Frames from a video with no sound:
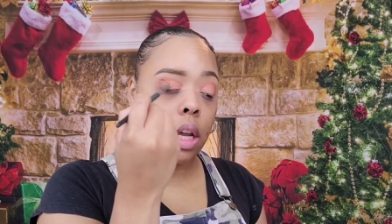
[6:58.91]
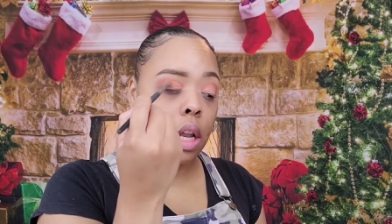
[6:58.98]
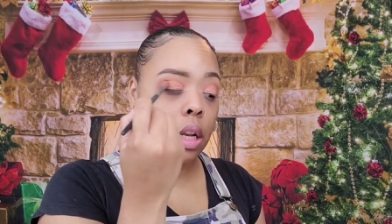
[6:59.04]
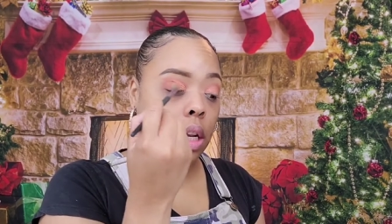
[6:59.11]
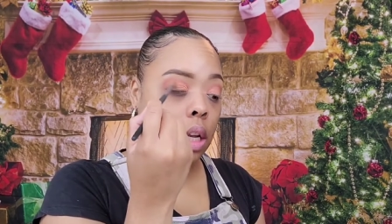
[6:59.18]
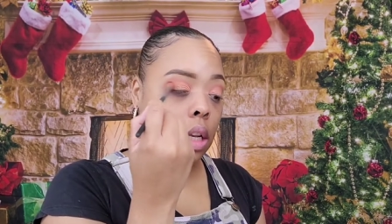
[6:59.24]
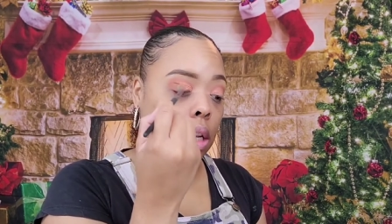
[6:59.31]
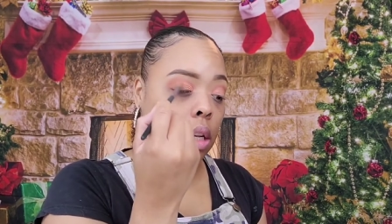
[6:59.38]

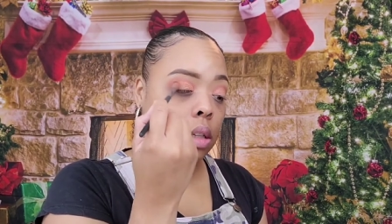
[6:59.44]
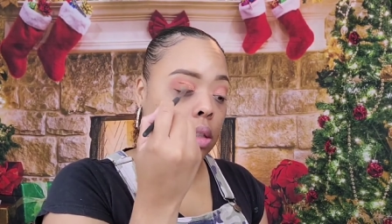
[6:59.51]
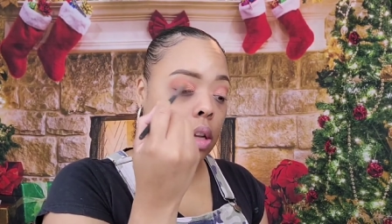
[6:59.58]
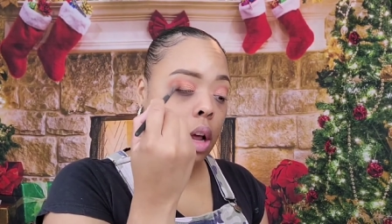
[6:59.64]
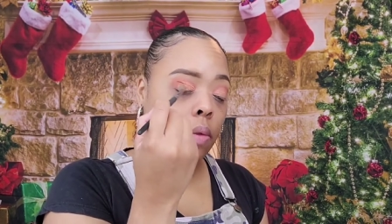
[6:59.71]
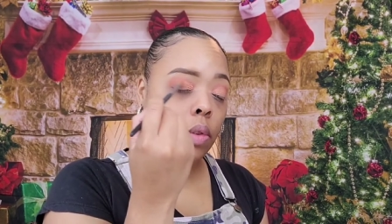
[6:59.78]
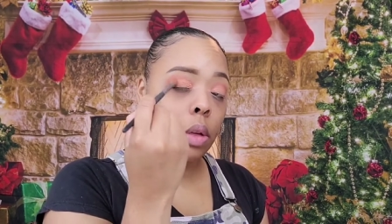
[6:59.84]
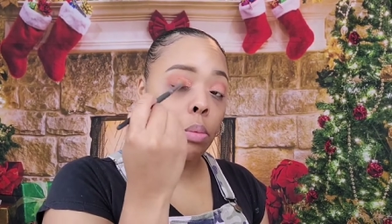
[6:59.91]
and then
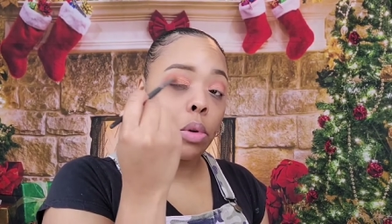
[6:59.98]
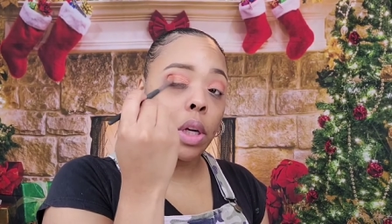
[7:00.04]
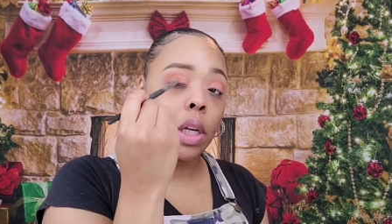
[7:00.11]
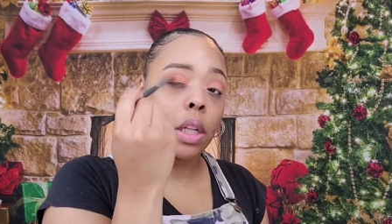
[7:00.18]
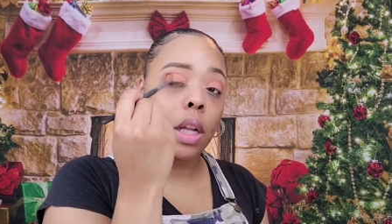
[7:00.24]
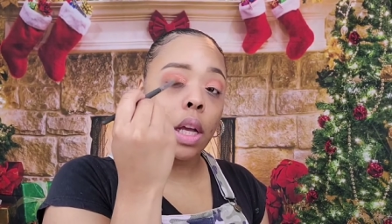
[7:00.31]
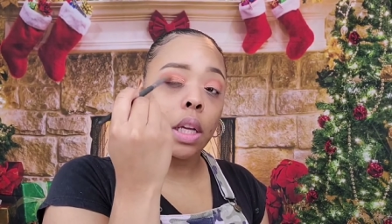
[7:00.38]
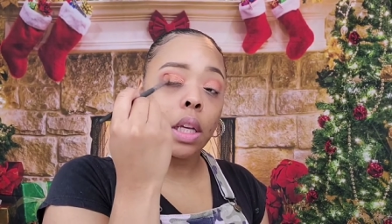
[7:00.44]
softly bring
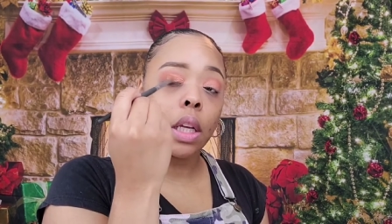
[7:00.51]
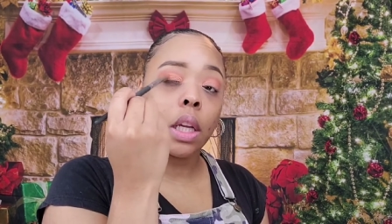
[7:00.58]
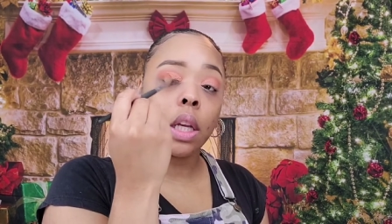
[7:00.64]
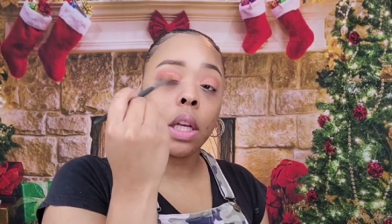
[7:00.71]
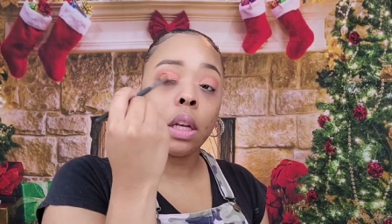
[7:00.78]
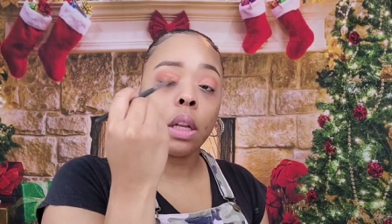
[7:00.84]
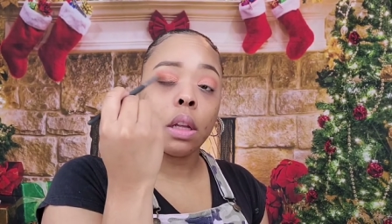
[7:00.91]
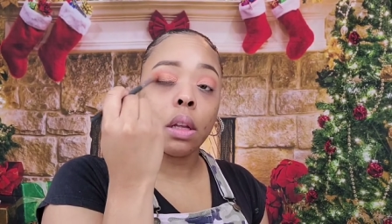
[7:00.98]
that
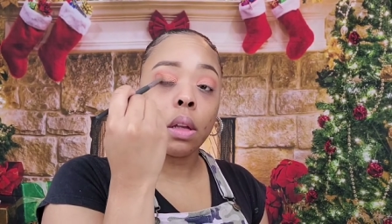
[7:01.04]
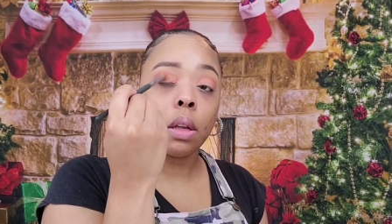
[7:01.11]
in.